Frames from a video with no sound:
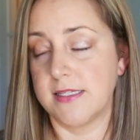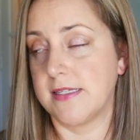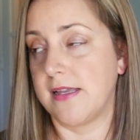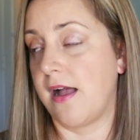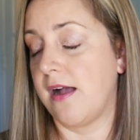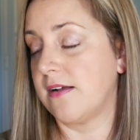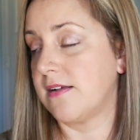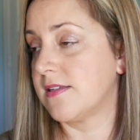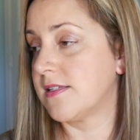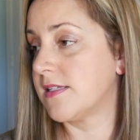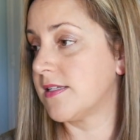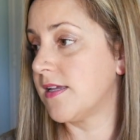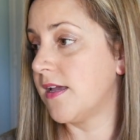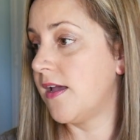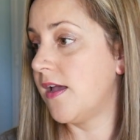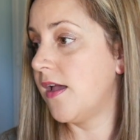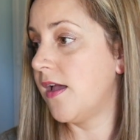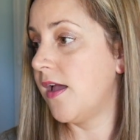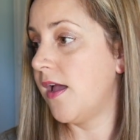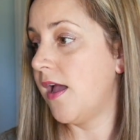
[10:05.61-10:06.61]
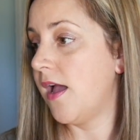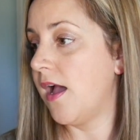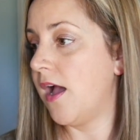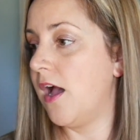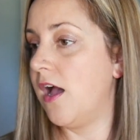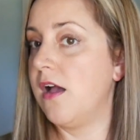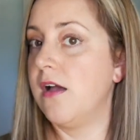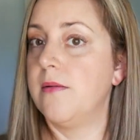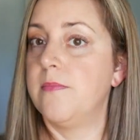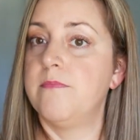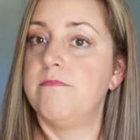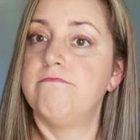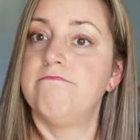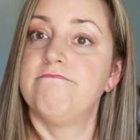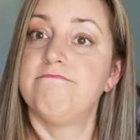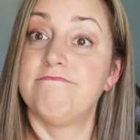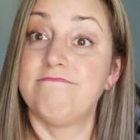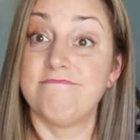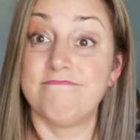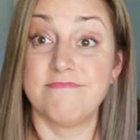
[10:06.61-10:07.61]
socks.
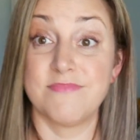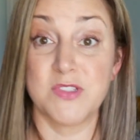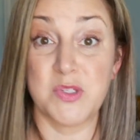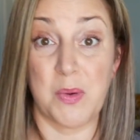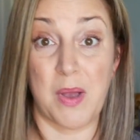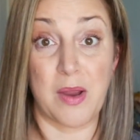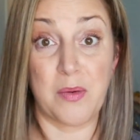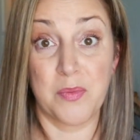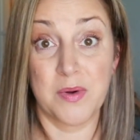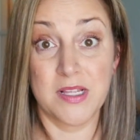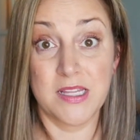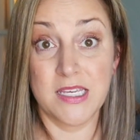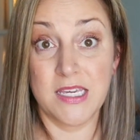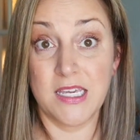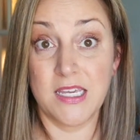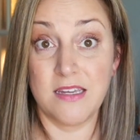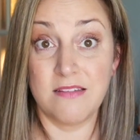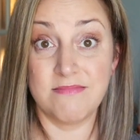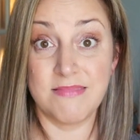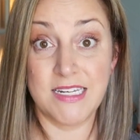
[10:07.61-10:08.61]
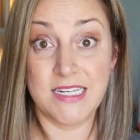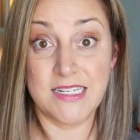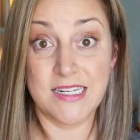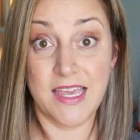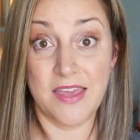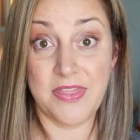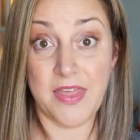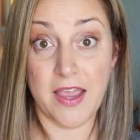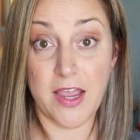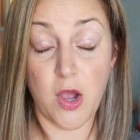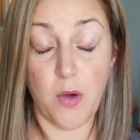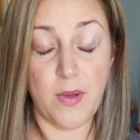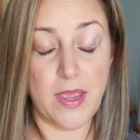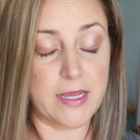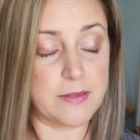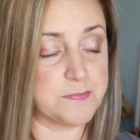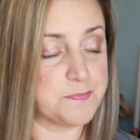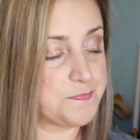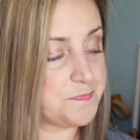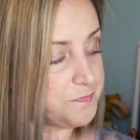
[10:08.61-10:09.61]
So I really need to get that
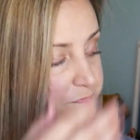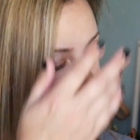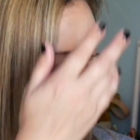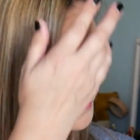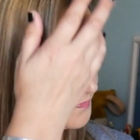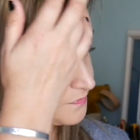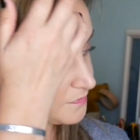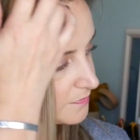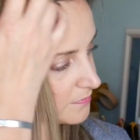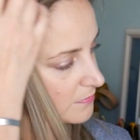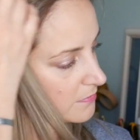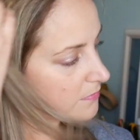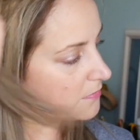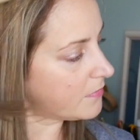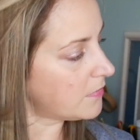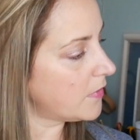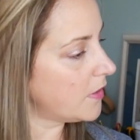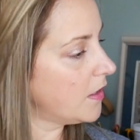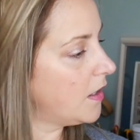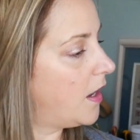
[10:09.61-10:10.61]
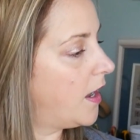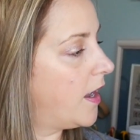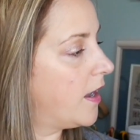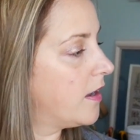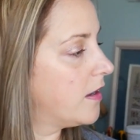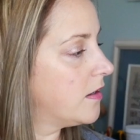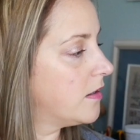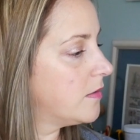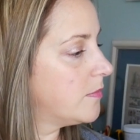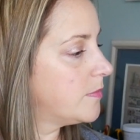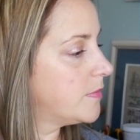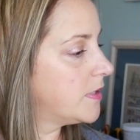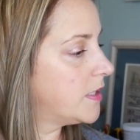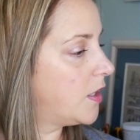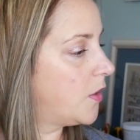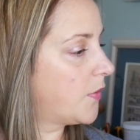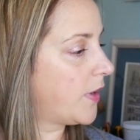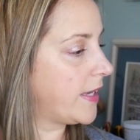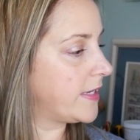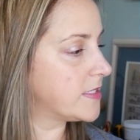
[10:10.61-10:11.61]
going.
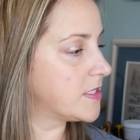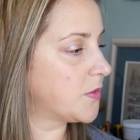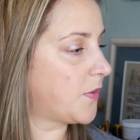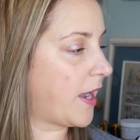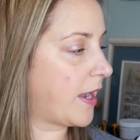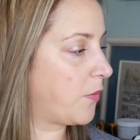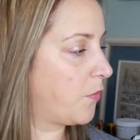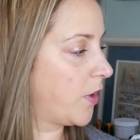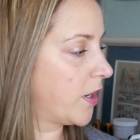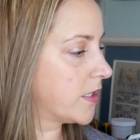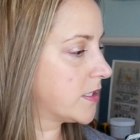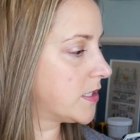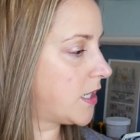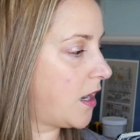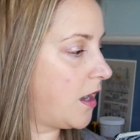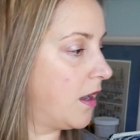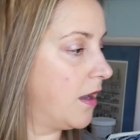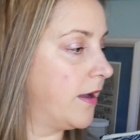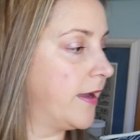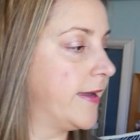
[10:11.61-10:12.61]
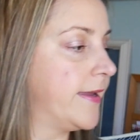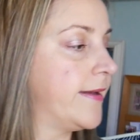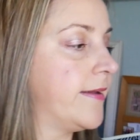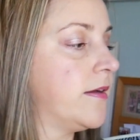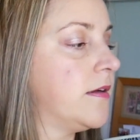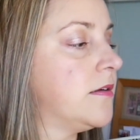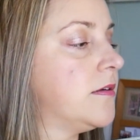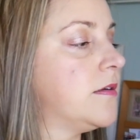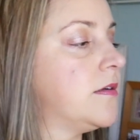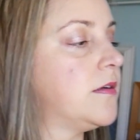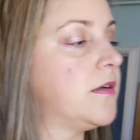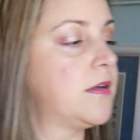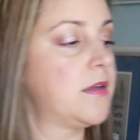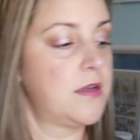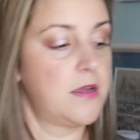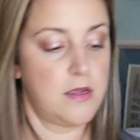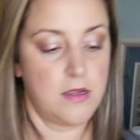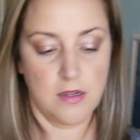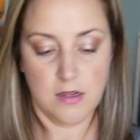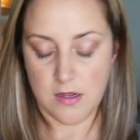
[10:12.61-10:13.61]
Okay, so I worked on
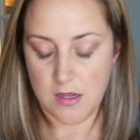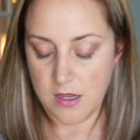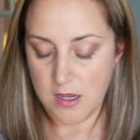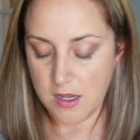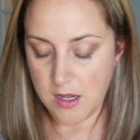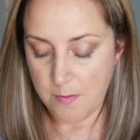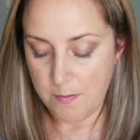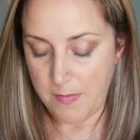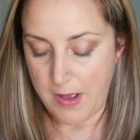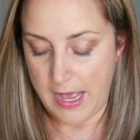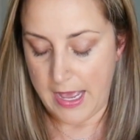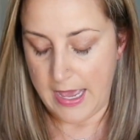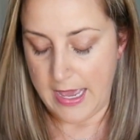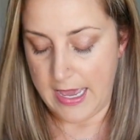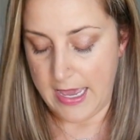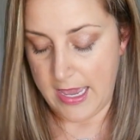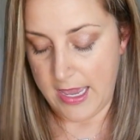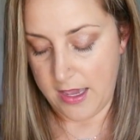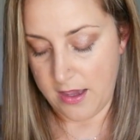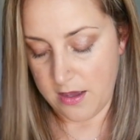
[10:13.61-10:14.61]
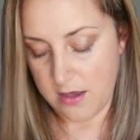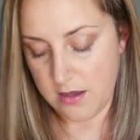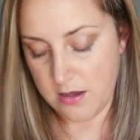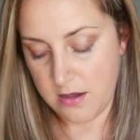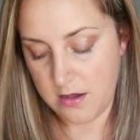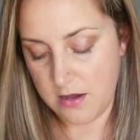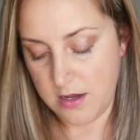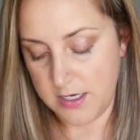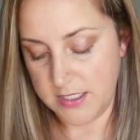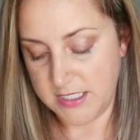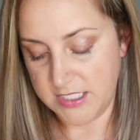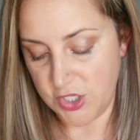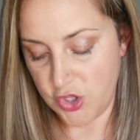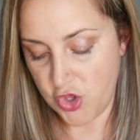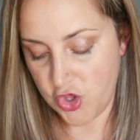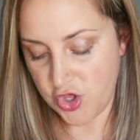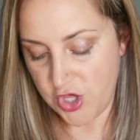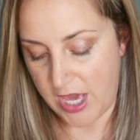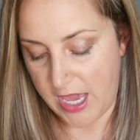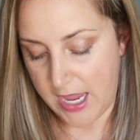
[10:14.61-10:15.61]
my
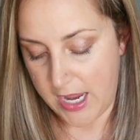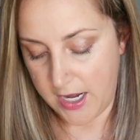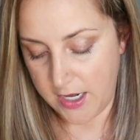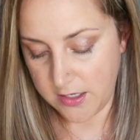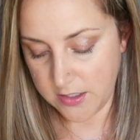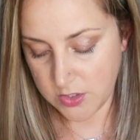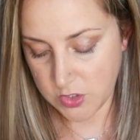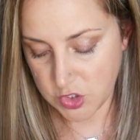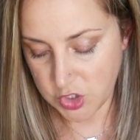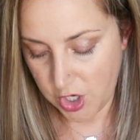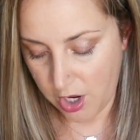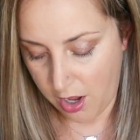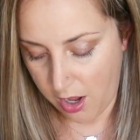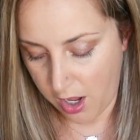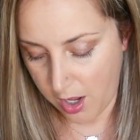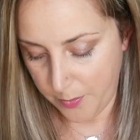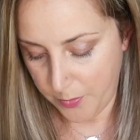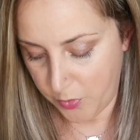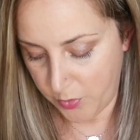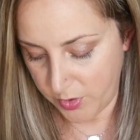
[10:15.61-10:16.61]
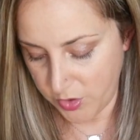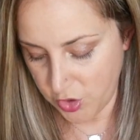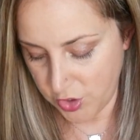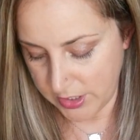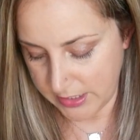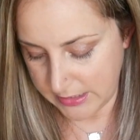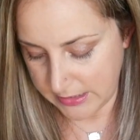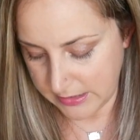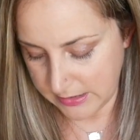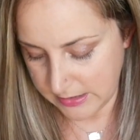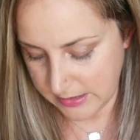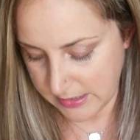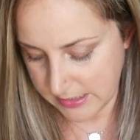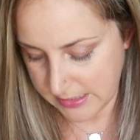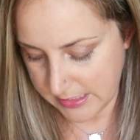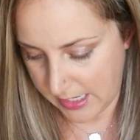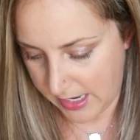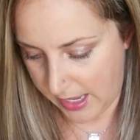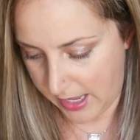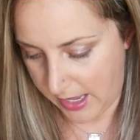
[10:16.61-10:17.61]
Deshane top, which
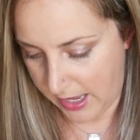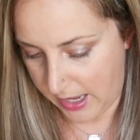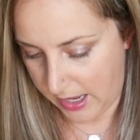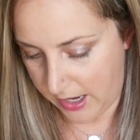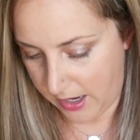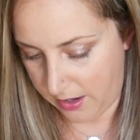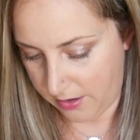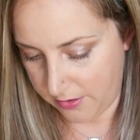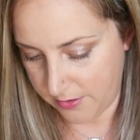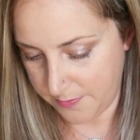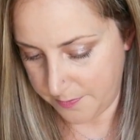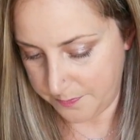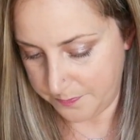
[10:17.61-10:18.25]
is a